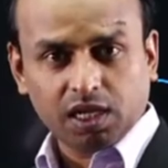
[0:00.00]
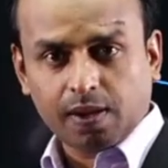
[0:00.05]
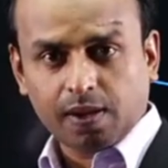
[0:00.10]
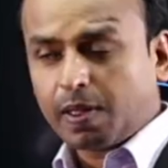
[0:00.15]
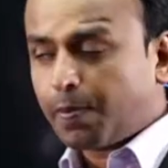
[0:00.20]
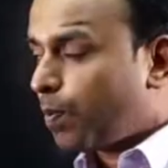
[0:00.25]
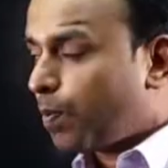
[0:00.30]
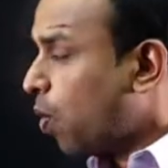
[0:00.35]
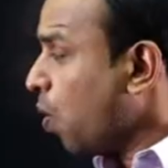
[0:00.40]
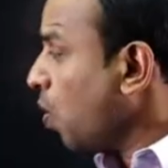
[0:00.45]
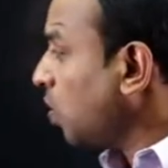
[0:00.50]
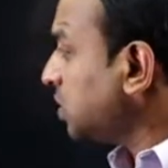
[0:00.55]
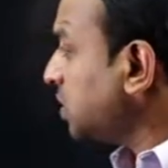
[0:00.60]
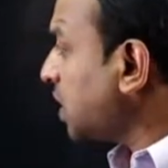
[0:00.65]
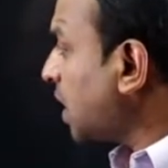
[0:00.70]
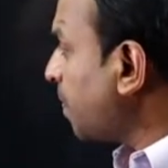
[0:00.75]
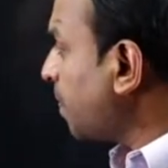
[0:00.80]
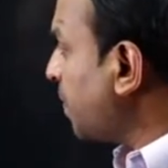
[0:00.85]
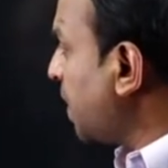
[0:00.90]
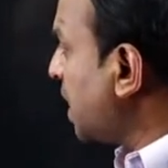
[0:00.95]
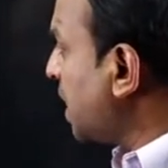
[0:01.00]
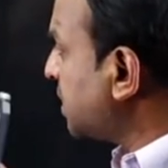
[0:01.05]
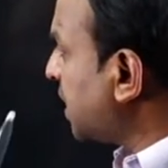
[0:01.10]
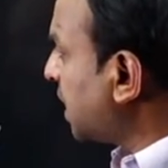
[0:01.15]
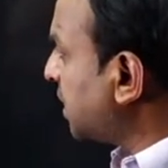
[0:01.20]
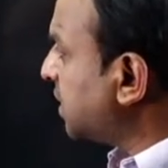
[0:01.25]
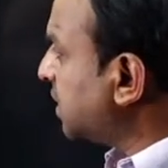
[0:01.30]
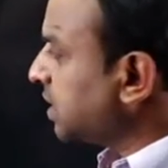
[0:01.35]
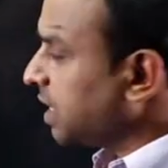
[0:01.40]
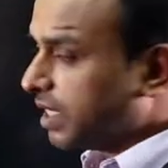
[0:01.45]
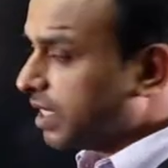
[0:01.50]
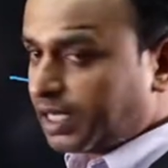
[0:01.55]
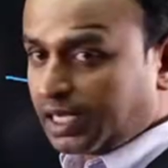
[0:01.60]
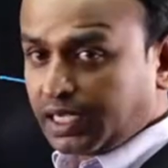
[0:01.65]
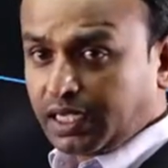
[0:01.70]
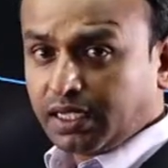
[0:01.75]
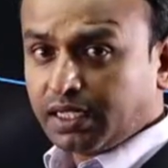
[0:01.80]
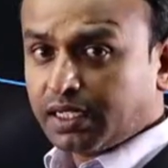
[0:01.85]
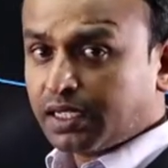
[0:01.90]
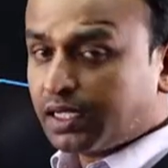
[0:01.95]
if the poles are placed
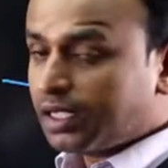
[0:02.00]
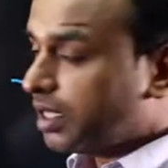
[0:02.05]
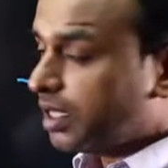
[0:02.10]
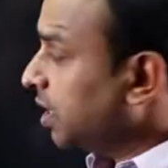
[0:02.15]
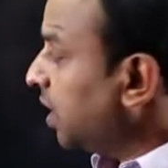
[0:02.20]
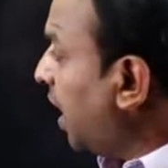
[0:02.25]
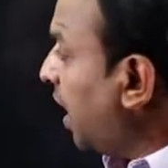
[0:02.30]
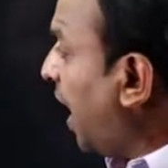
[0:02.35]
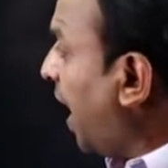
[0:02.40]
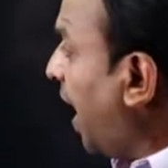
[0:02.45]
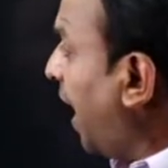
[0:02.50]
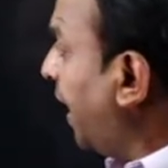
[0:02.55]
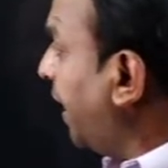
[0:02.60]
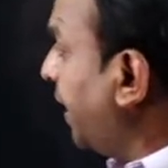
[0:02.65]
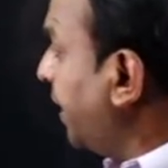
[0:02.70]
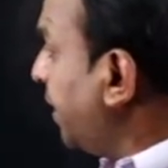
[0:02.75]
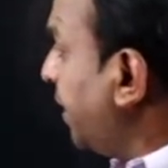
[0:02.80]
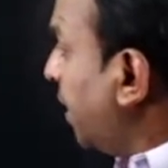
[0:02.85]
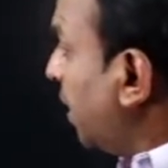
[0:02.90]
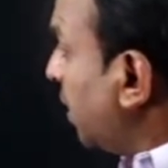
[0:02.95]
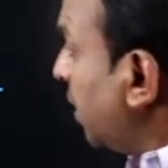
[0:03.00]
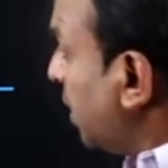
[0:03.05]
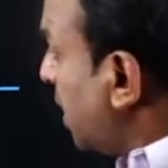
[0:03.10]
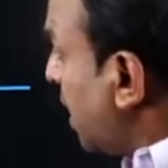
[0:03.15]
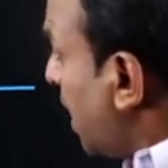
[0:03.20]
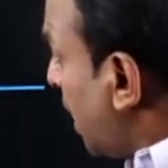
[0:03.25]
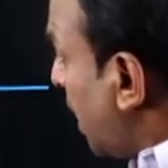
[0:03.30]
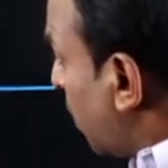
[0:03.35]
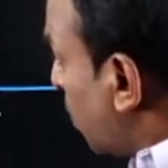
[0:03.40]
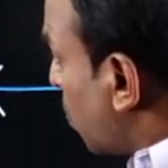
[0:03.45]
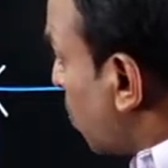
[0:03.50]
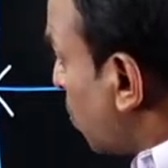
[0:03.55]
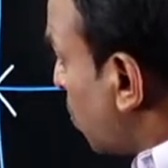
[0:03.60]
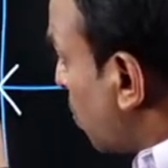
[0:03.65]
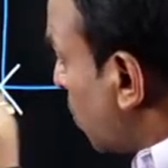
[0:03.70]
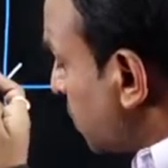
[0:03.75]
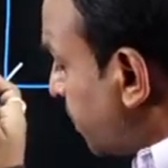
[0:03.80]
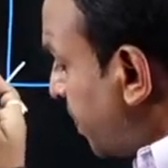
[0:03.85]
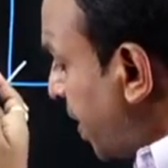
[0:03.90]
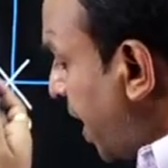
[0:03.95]
adjacently and here root
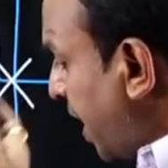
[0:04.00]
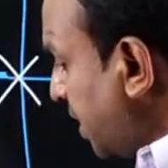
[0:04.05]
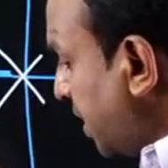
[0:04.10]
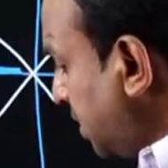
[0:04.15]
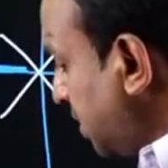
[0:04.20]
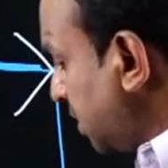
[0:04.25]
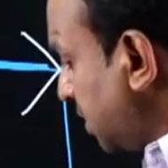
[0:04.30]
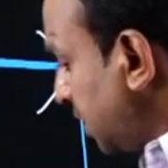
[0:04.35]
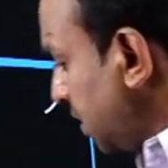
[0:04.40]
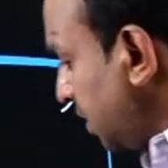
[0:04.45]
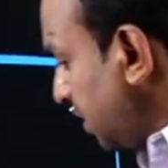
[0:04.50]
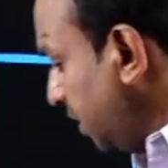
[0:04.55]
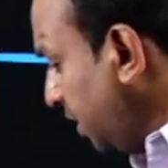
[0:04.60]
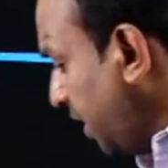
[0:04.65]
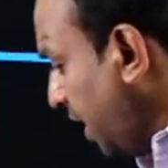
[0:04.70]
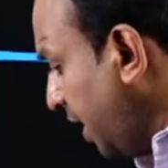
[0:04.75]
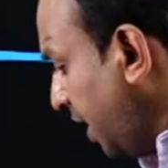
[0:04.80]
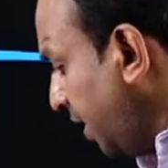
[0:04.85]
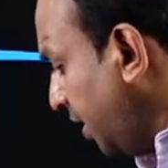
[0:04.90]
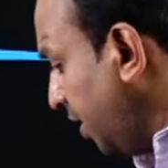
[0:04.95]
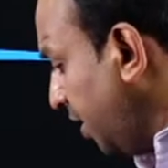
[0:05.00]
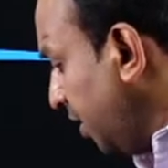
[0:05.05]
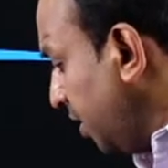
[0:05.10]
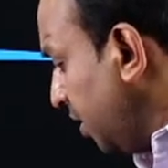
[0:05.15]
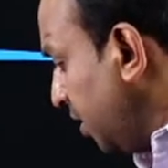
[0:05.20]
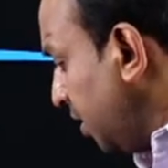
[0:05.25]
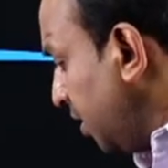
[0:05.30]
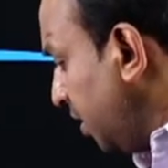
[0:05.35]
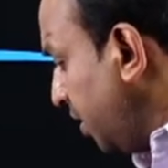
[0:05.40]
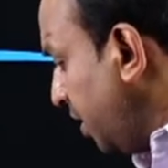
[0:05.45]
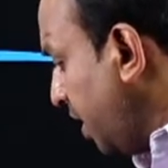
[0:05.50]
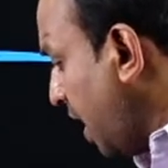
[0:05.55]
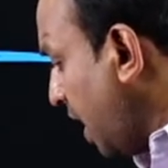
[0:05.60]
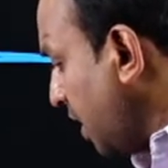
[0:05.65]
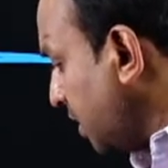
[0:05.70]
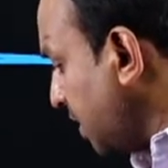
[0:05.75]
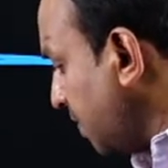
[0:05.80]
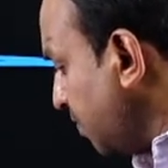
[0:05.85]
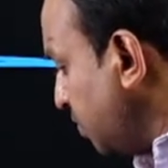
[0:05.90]
locus branch, then there are